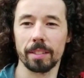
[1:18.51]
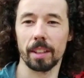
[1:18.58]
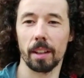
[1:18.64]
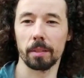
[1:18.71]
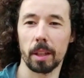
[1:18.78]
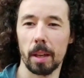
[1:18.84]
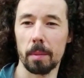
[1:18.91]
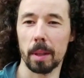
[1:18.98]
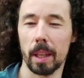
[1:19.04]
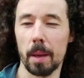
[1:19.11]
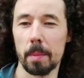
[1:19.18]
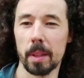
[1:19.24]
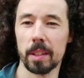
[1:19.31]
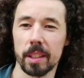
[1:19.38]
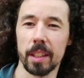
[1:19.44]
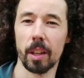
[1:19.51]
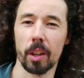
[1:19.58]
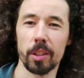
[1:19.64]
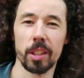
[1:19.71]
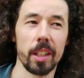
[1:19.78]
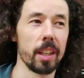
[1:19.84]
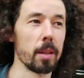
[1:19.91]
I've been keeping the
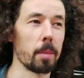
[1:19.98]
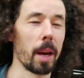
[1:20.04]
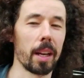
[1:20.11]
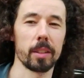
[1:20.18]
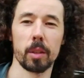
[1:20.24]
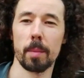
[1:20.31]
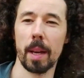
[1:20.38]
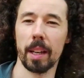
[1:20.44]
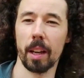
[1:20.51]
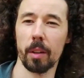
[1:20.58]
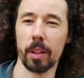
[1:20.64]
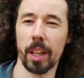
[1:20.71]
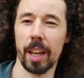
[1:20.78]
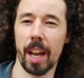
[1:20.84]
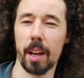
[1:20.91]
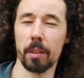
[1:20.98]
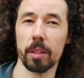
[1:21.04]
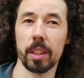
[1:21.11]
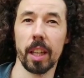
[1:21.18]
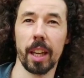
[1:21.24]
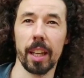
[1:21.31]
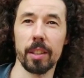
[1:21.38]
C90 at the back, so I better go and get it out and
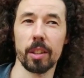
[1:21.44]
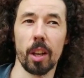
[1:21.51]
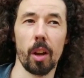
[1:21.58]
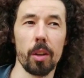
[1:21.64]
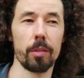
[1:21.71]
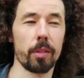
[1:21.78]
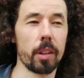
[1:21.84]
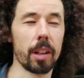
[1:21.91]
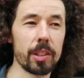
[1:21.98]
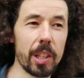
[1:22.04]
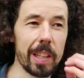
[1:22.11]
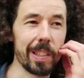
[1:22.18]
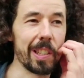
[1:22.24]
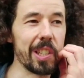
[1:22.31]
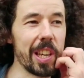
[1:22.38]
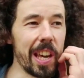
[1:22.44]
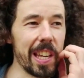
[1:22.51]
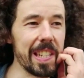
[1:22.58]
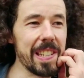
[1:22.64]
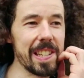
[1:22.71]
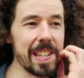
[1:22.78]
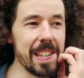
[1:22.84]
kick it into life. I've got to change the
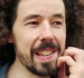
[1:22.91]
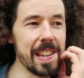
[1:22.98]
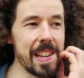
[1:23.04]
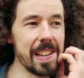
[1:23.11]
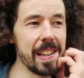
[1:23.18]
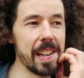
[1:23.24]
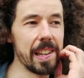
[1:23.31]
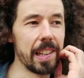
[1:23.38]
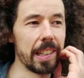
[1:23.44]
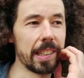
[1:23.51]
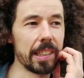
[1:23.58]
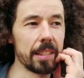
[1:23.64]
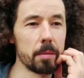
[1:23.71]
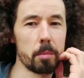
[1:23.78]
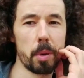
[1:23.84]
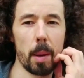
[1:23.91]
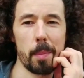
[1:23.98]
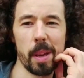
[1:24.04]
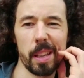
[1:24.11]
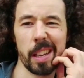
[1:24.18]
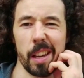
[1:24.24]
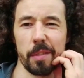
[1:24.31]
chain, prep
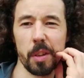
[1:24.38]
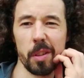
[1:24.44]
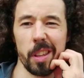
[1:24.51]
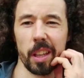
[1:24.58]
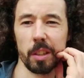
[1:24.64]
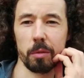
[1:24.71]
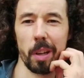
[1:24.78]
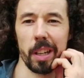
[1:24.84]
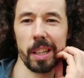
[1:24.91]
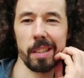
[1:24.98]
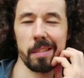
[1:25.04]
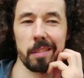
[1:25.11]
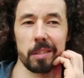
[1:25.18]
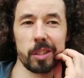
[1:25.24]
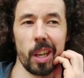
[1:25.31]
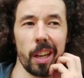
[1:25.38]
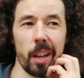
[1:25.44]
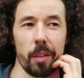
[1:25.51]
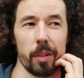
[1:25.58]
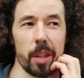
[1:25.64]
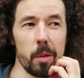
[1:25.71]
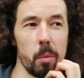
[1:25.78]
it, get a few things ready, check
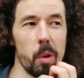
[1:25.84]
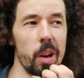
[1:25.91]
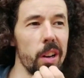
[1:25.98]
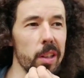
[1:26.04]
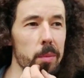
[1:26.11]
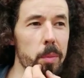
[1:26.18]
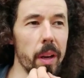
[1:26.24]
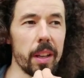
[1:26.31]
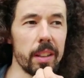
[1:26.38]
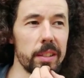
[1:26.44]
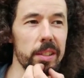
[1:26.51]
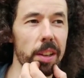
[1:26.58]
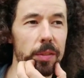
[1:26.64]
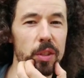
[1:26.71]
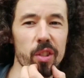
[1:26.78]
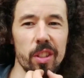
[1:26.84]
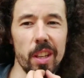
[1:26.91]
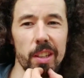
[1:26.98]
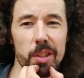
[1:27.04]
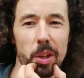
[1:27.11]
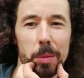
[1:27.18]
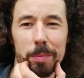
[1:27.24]
everything works, brakes haven't
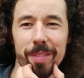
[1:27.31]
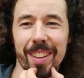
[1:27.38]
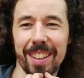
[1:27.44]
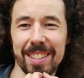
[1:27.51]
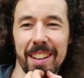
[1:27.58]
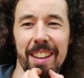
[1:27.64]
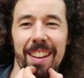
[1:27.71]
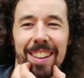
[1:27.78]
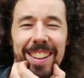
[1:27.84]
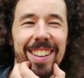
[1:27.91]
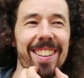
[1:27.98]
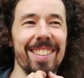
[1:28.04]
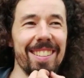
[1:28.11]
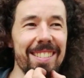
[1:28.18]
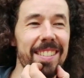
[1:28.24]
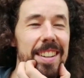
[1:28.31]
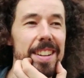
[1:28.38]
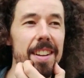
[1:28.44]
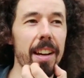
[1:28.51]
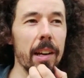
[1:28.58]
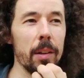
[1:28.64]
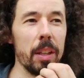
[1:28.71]
seized up and things like that.
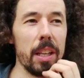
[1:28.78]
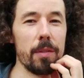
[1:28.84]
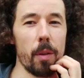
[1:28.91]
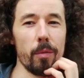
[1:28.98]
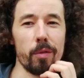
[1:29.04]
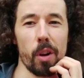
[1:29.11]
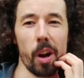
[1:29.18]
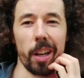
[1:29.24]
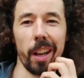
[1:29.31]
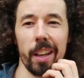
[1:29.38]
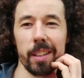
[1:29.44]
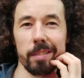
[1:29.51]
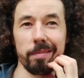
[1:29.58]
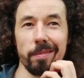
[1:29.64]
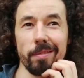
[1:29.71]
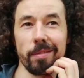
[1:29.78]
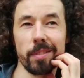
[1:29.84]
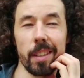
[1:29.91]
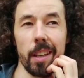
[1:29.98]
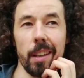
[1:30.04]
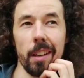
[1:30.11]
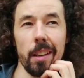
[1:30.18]
I leave on Friday.
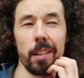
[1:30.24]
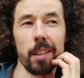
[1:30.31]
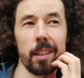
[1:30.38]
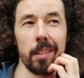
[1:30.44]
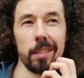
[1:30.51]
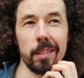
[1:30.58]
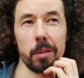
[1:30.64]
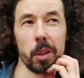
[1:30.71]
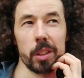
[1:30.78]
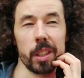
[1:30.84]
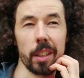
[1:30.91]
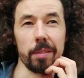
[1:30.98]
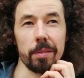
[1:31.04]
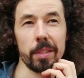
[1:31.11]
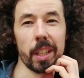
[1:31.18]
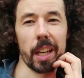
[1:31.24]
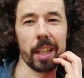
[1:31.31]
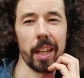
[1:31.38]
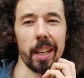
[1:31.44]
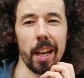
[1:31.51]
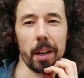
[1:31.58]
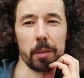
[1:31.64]
What is it? Saturday
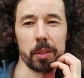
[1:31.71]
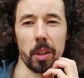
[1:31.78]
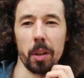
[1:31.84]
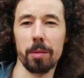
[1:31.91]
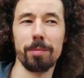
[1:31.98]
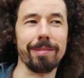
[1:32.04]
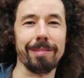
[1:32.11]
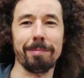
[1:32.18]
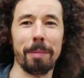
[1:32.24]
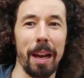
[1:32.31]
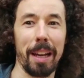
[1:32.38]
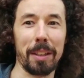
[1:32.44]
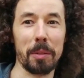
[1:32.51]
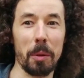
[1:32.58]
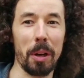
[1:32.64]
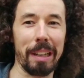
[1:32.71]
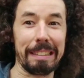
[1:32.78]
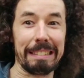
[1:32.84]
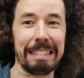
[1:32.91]
now, so I get to work.